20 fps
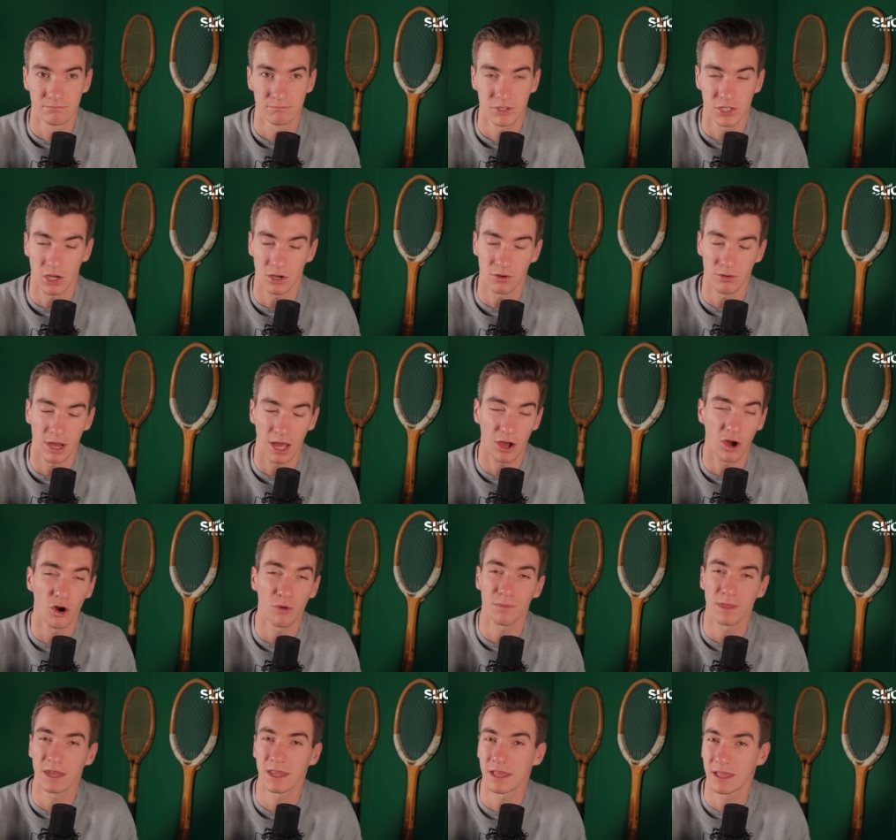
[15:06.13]
So I
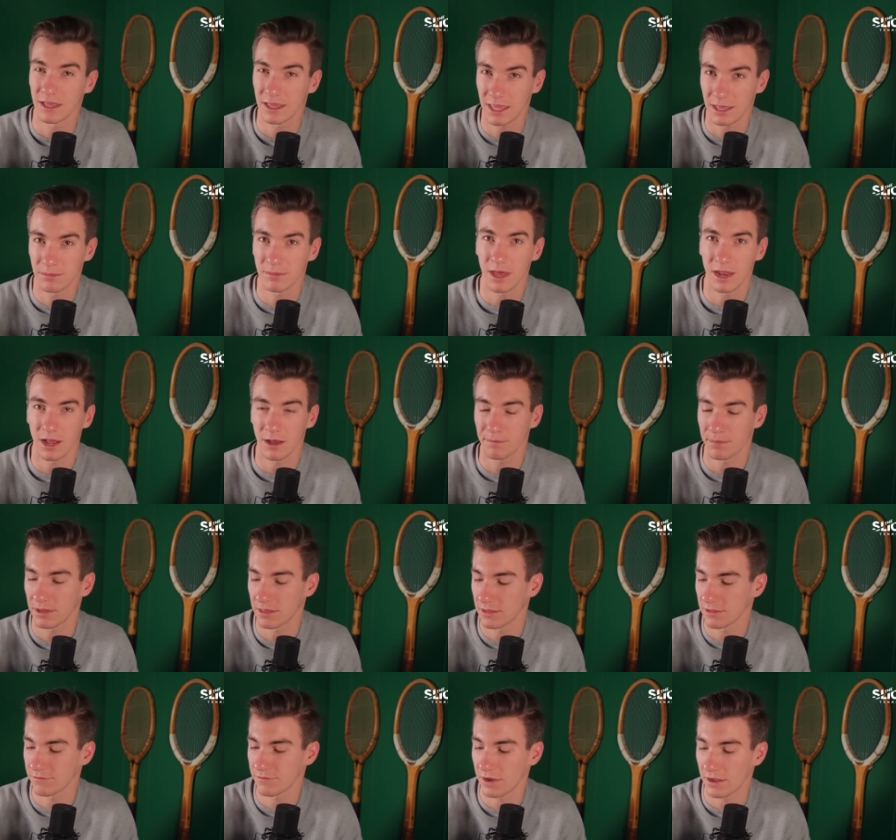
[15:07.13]
hope that he can keep that up
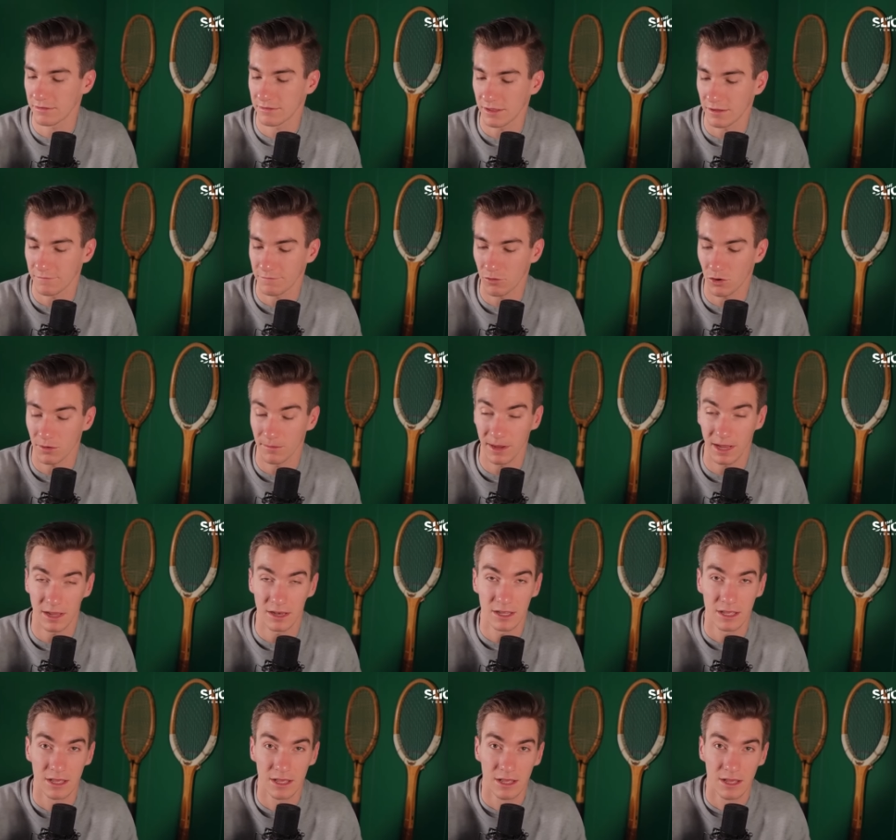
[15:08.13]
in this five-set
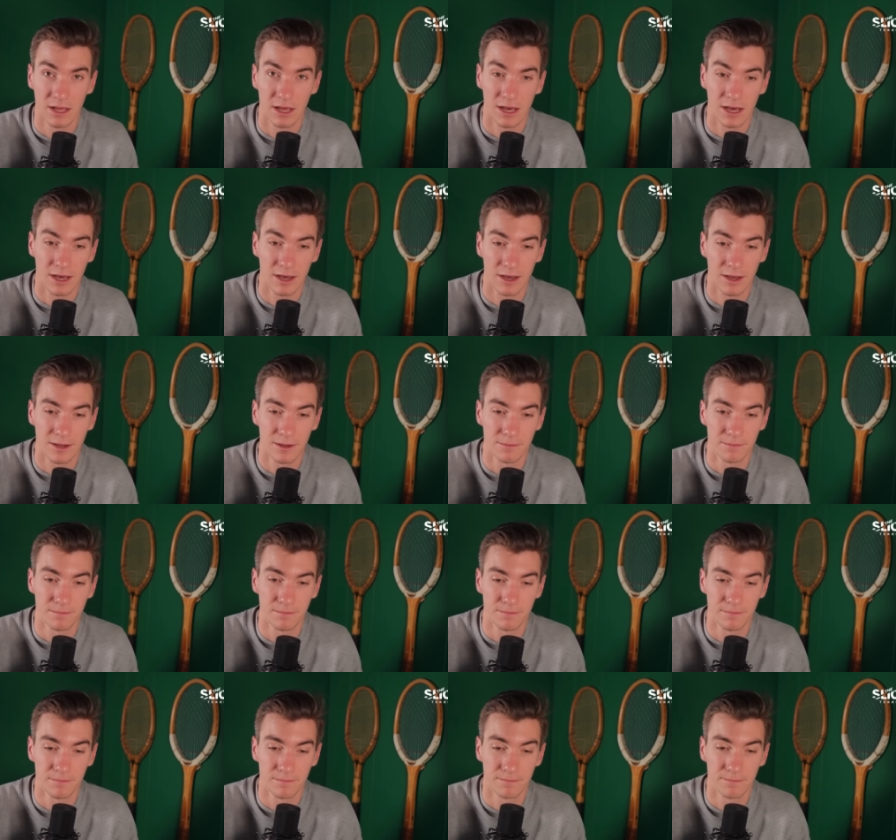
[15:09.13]
format.
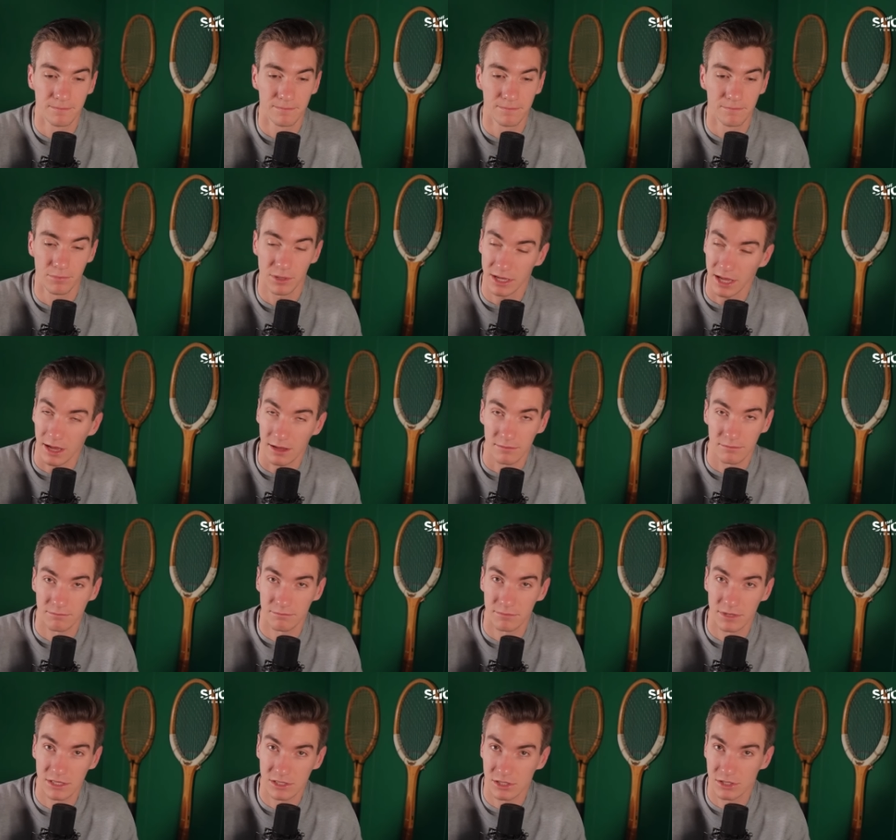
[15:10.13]
But yeah,
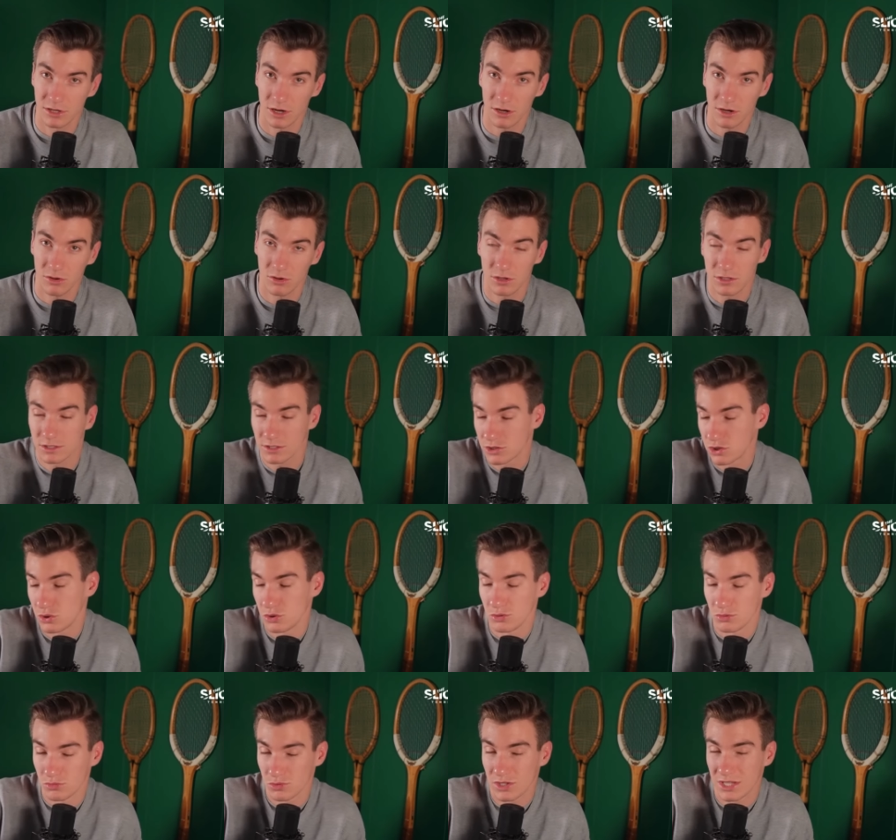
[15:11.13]
he's a dark horse
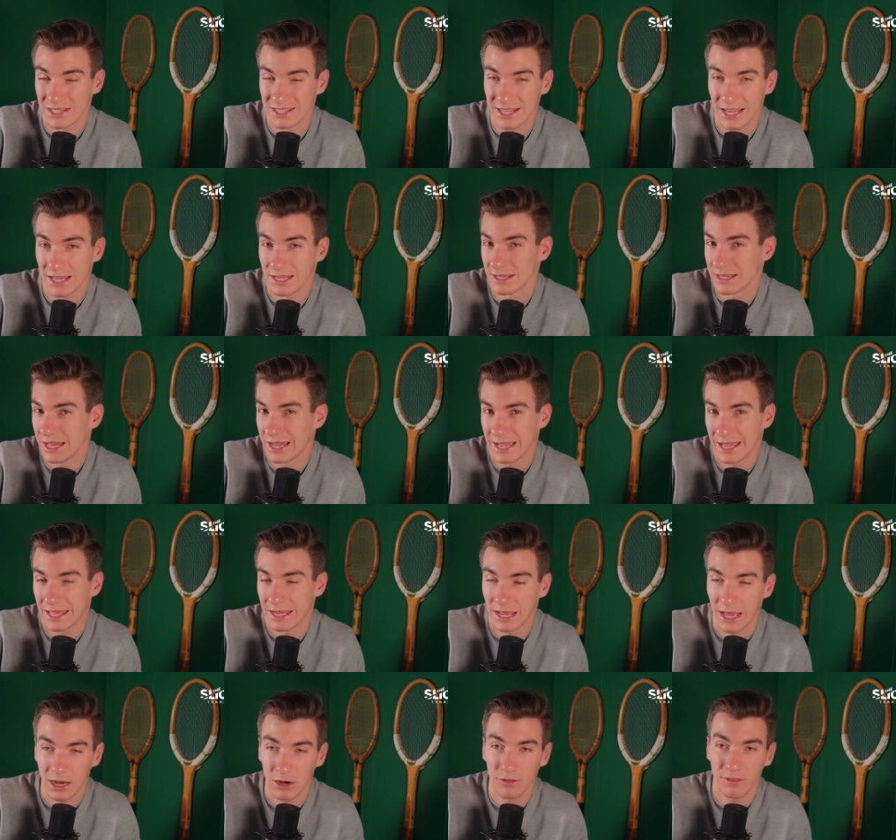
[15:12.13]
to contend.
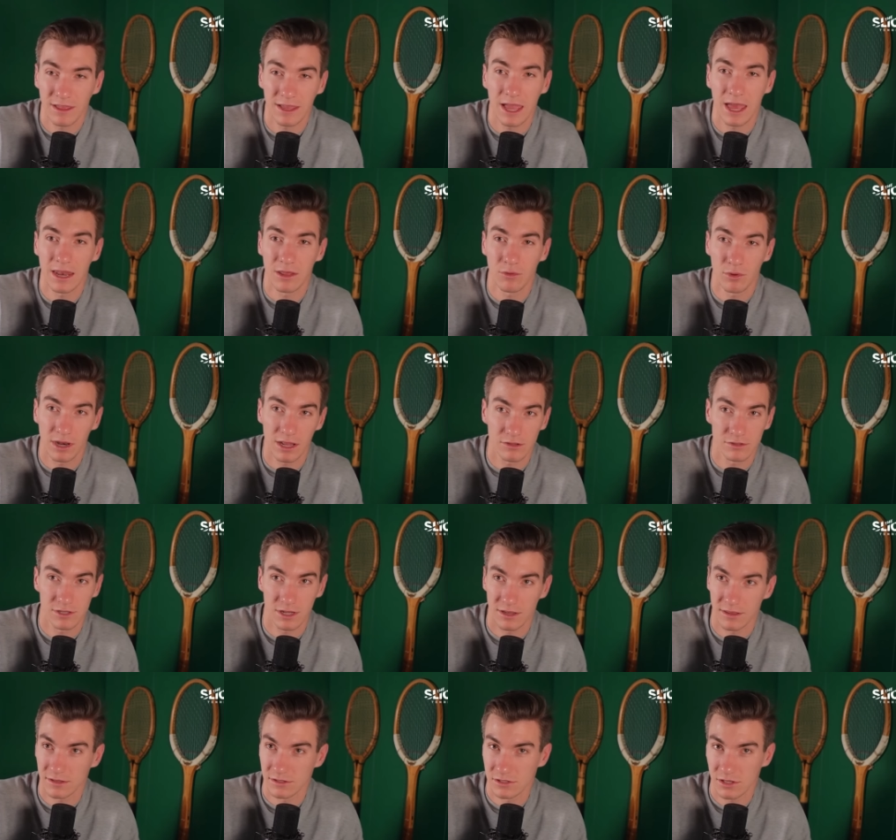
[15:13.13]
Again, I don't think anyone
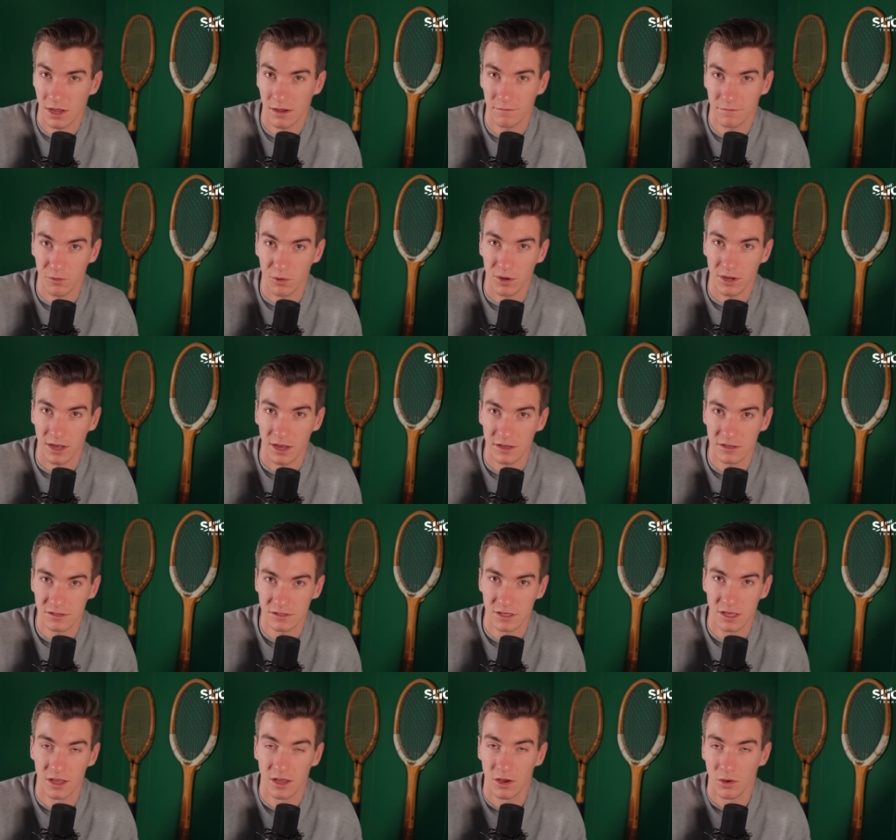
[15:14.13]
outside of these top four
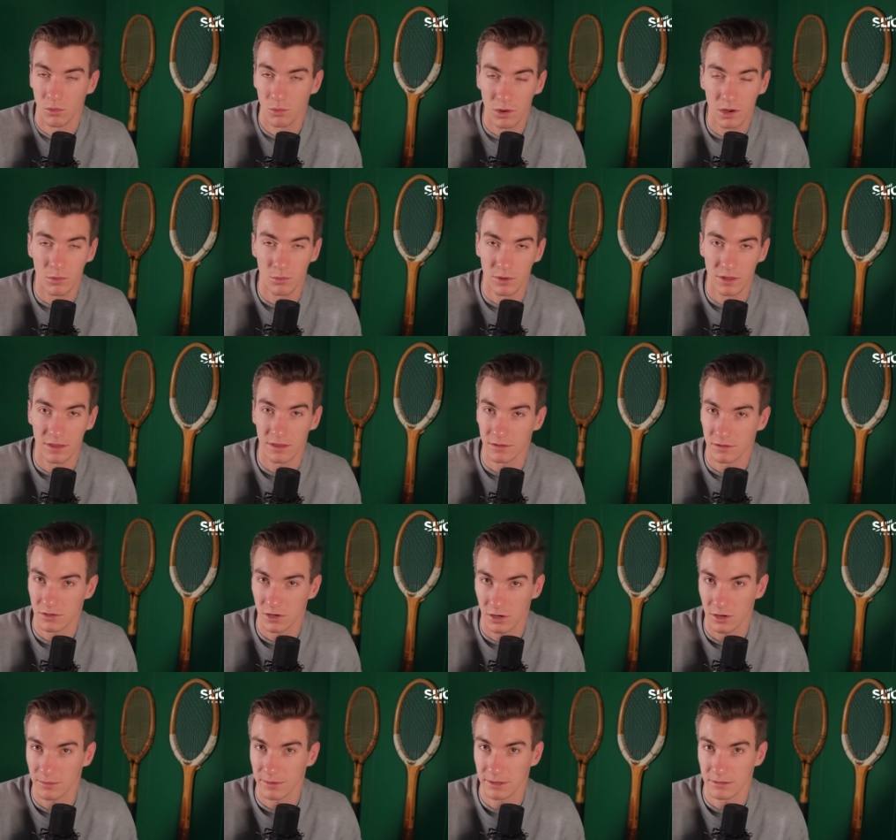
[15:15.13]
guys will win the
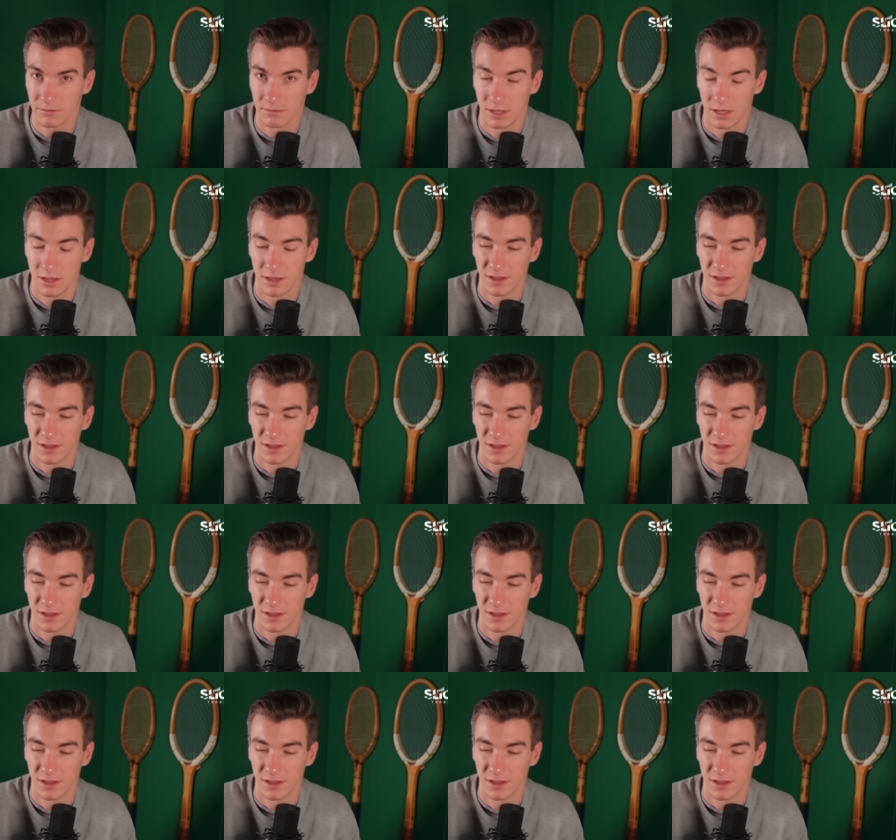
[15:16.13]
tournament.